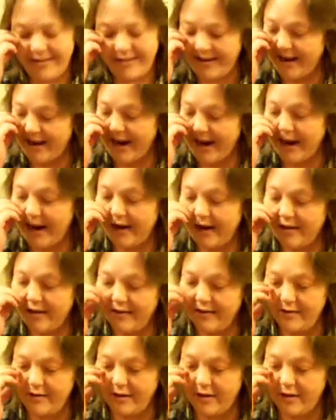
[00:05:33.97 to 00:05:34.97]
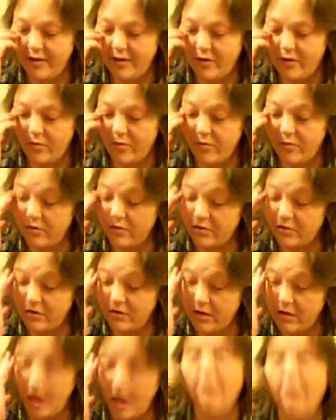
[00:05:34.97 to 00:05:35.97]
yeah, you know,
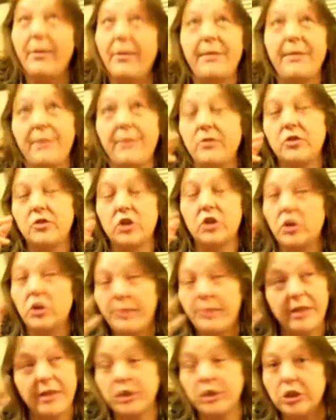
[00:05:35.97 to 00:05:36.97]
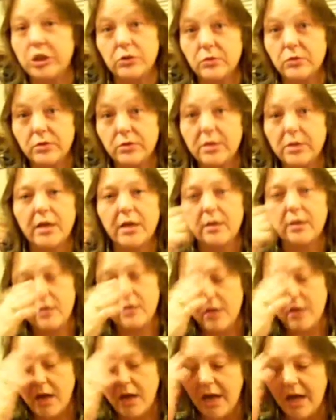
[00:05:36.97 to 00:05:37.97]
all my posts are about you.
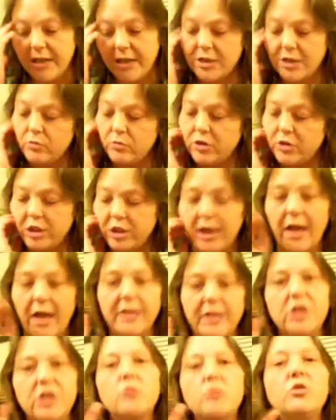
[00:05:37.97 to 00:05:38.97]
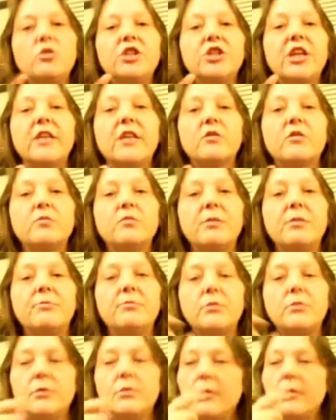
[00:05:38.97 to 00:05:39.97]
I just want to shake. I just want to shake those
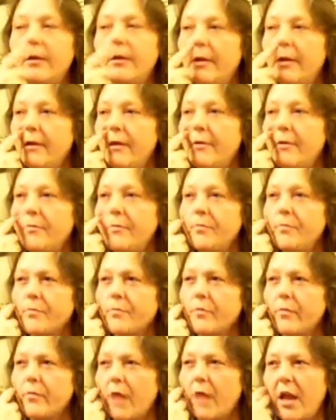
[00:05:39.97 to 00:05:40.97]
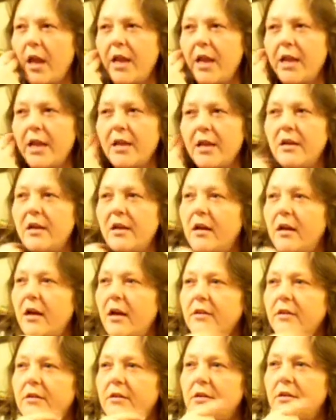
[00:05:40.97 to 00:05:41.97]
people. And
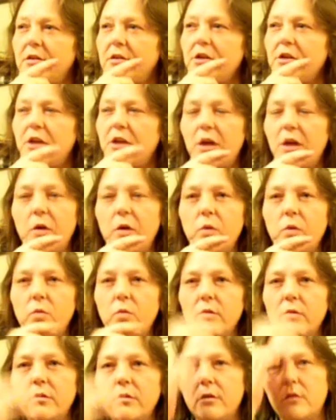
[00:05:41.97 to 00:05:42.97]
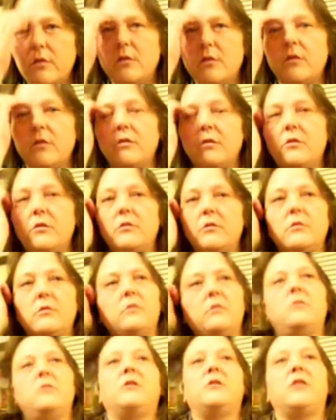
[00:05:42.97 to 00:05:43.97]
you know,
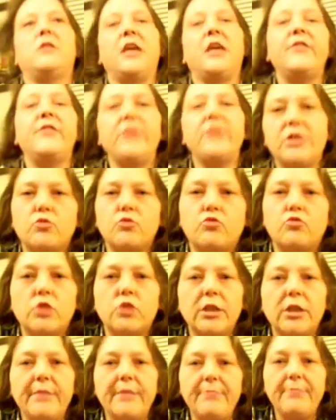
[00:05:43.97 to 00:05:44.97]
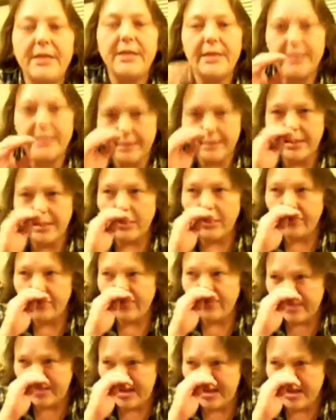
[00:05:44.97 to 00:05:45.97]
Kevin is really being
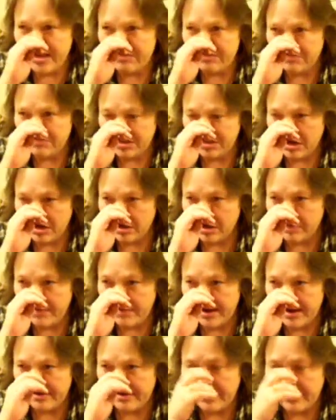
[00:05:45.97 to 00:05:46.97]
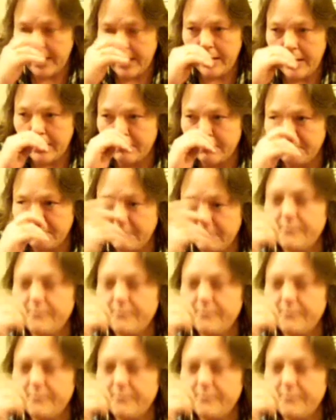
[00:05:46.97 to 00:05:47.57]
himself. He was talking about, um,